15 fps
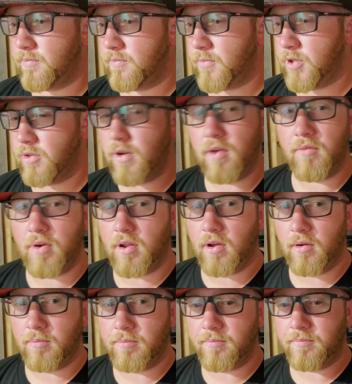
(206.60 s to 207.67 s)
You never
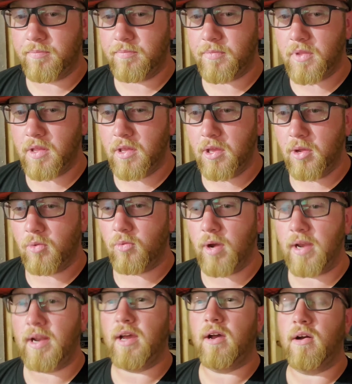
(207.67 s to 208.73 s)
know.
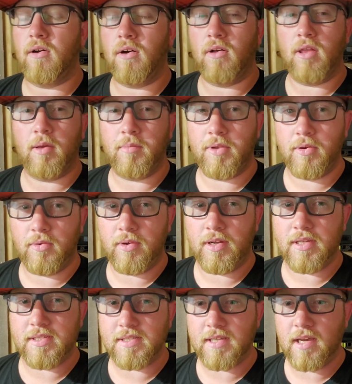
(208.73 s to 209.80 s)
Right now, all I'm doing
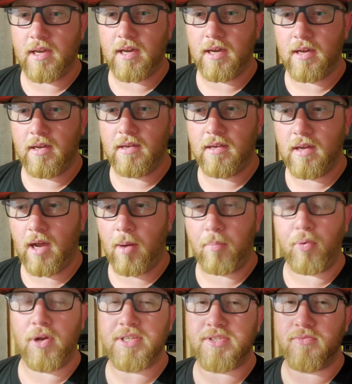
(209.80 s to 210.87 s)
is I'm
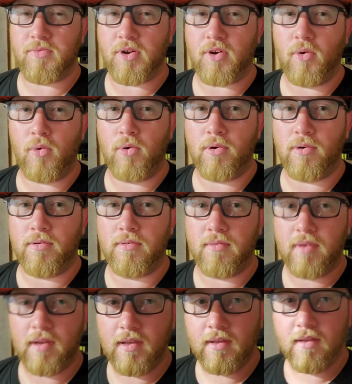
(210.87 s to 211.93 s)
pressing record,
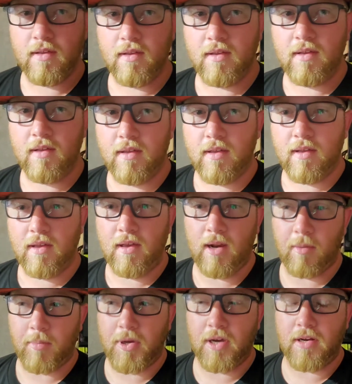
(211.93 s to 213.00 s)
and
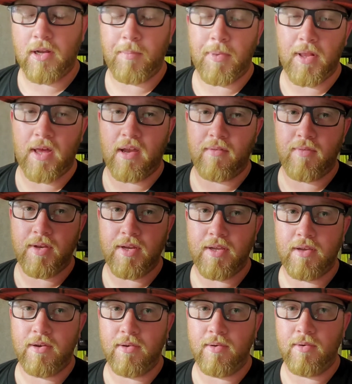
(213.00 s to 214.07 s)
I'm cutting up a lot of
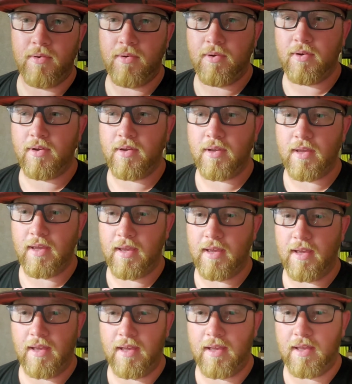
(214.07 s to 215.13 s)
video,
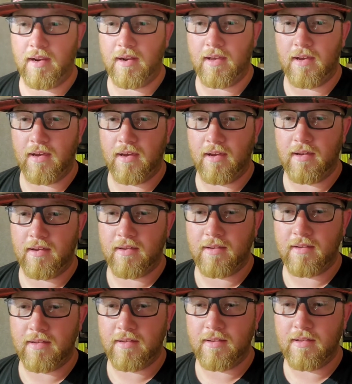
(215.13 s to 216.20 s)
and
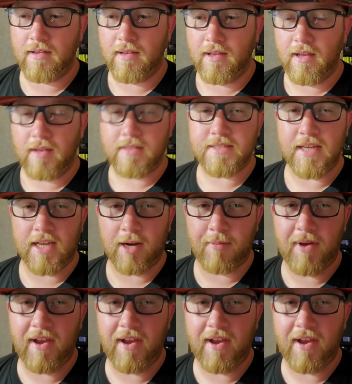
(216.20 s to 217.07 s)
taking